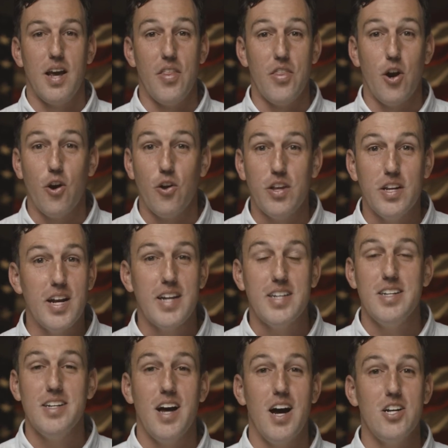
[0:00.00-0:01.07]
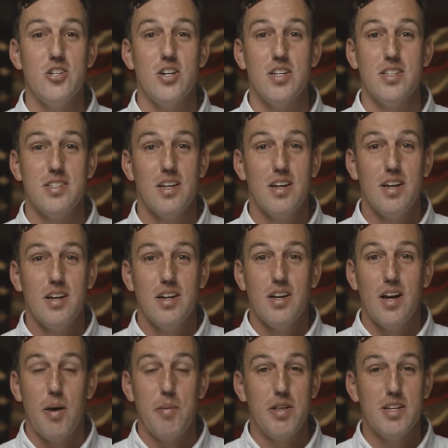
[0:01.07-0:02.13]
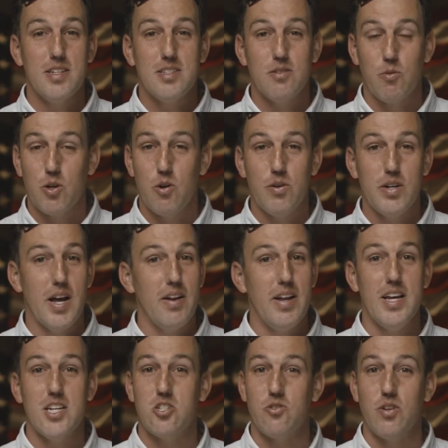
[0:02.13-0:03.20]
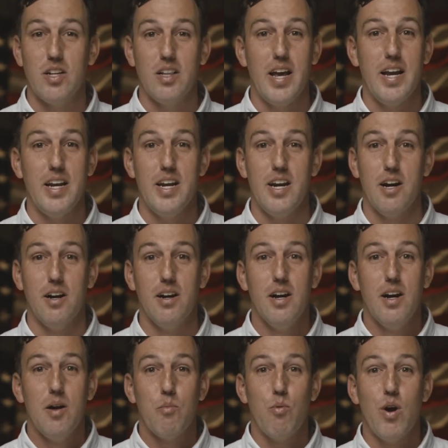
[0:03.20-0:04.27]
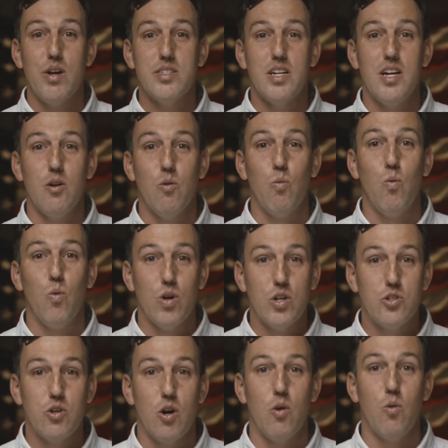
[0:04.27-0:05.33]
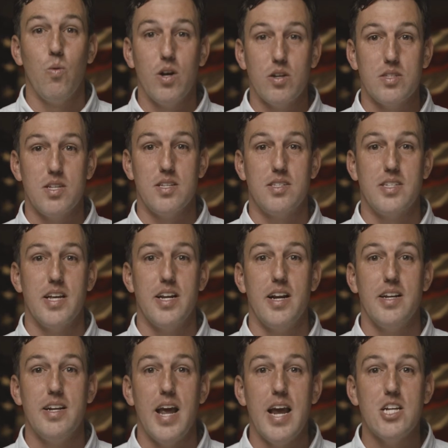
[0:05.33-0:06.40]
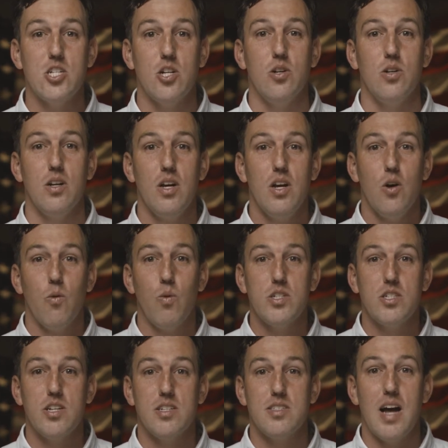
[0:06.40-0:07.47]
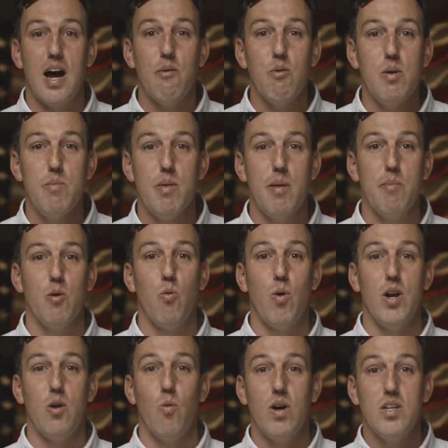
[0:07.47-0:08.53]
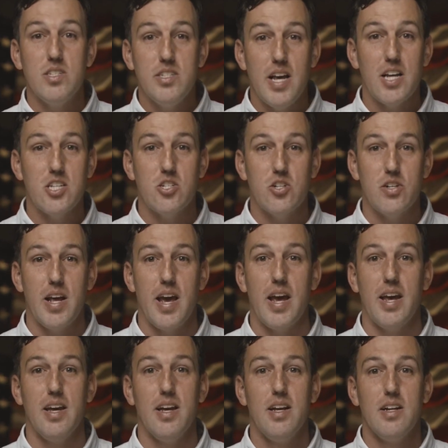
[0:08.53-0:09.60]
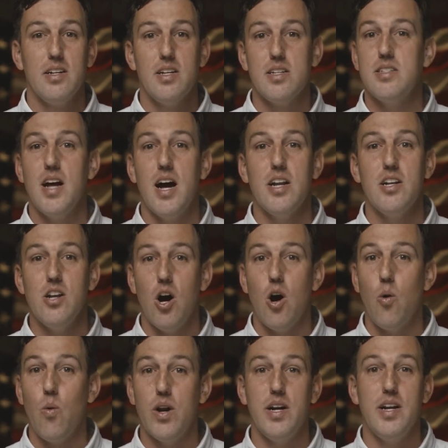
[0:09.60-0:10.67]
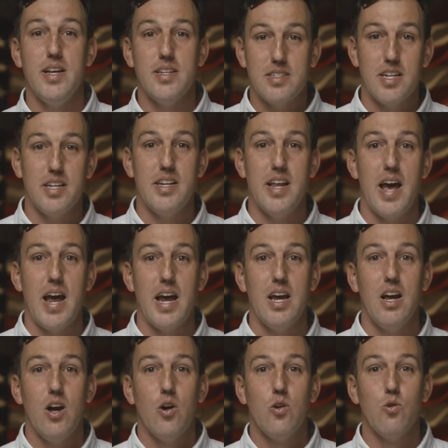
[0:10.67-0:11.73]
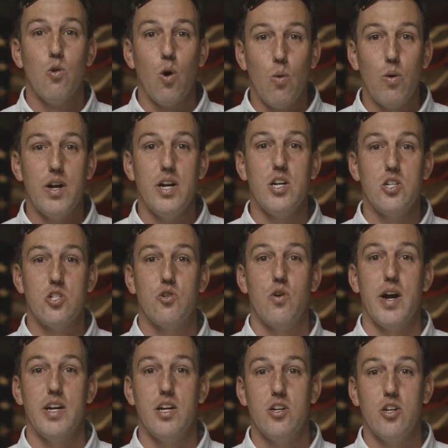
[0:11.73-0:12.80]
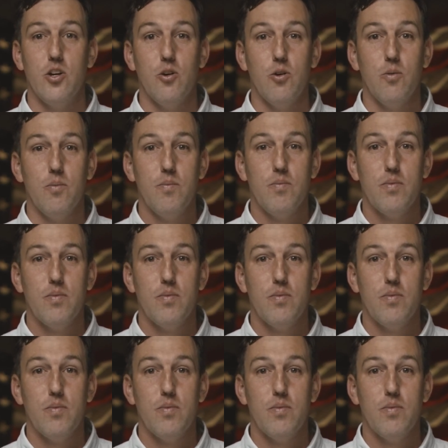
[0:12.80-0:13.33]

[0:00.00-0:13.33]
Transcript: In the early 1900s, I mean, this we're going down history lane here. President Woodrow Wilson said, A nation which does not remember what it was yesterday does not know what it is today, nor what it is trying to do.